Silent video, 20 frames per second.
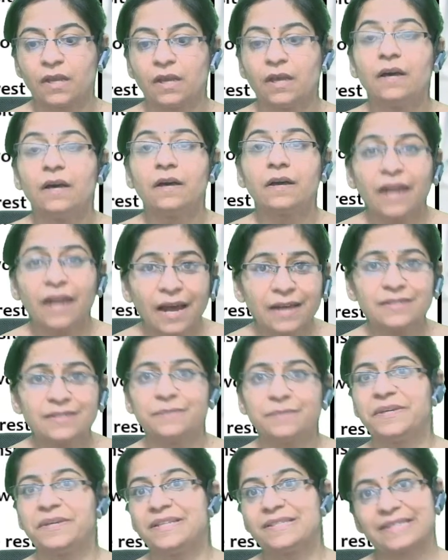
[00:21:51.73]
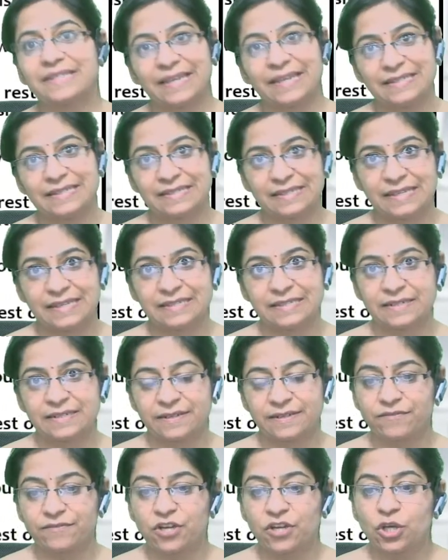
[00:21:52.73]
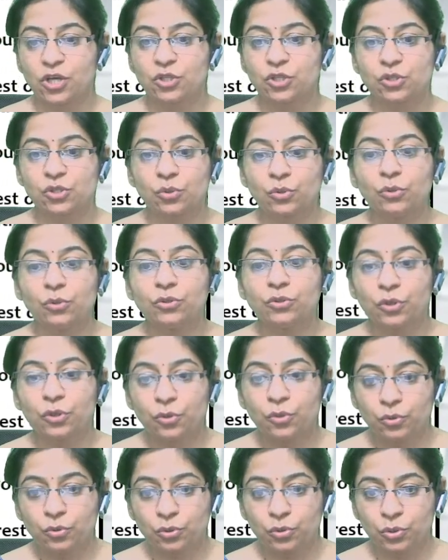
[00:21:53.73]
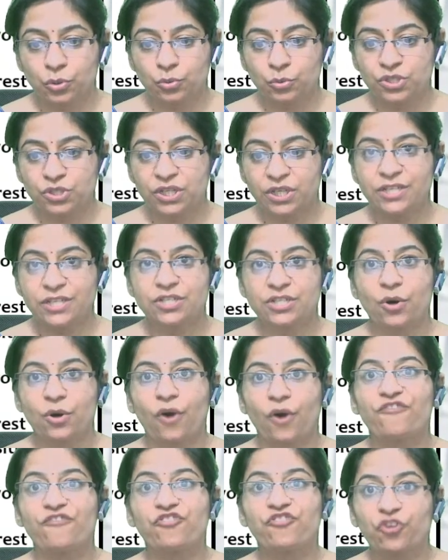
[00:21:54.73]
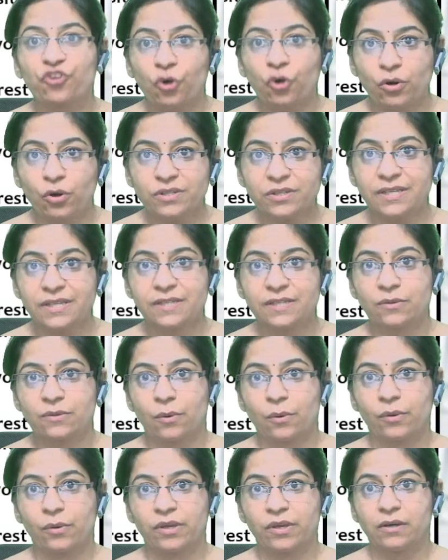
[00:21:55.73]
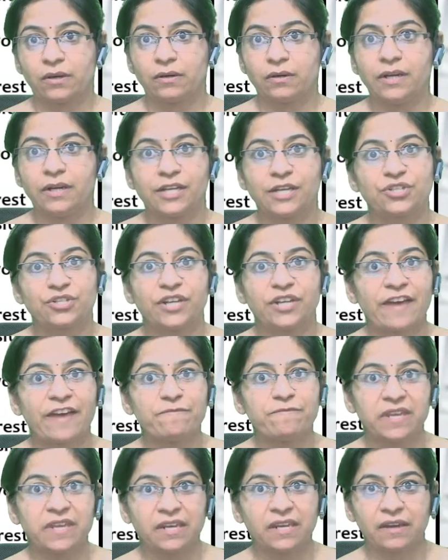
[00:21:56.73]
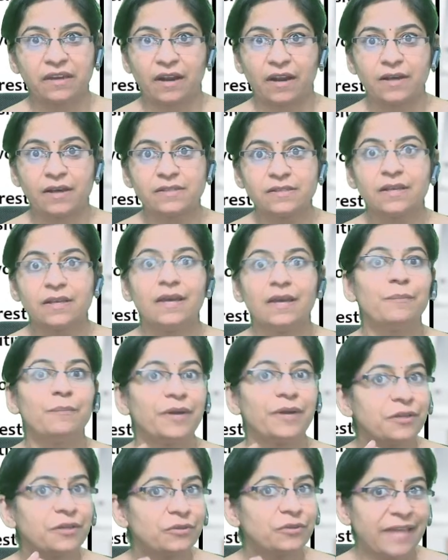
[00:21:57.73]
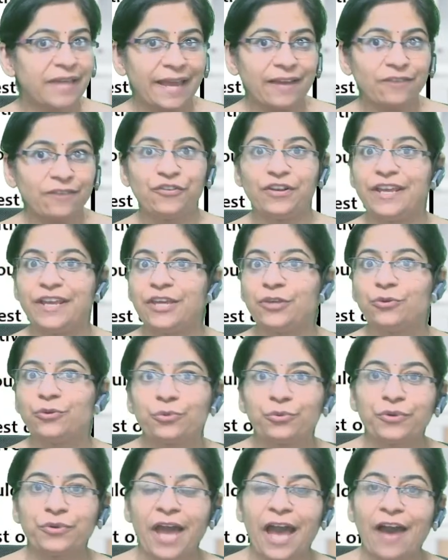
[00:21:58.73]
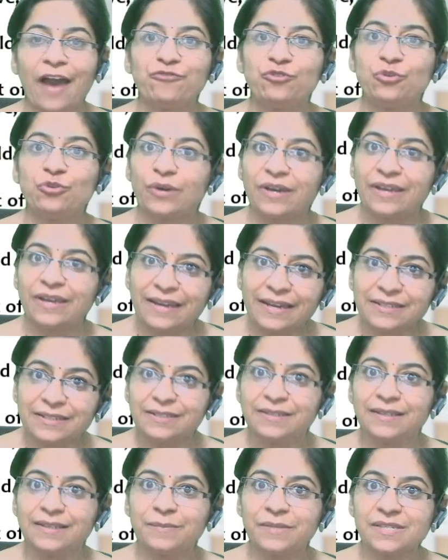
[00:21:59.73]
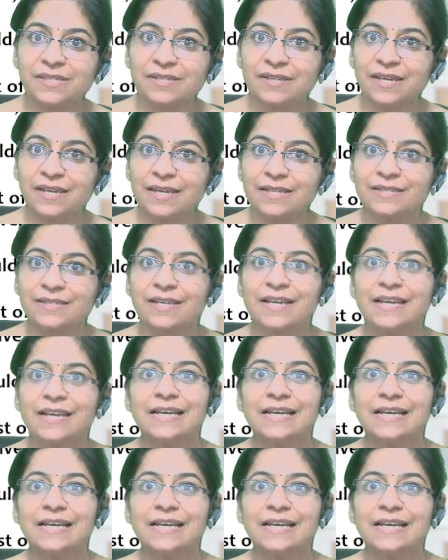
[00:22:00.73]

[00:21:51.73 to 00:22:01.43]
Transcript: Crass means insensitive. So the usage of cross is wrong here. It should have been crass. But thankfully, you don't have to correct the mistakes.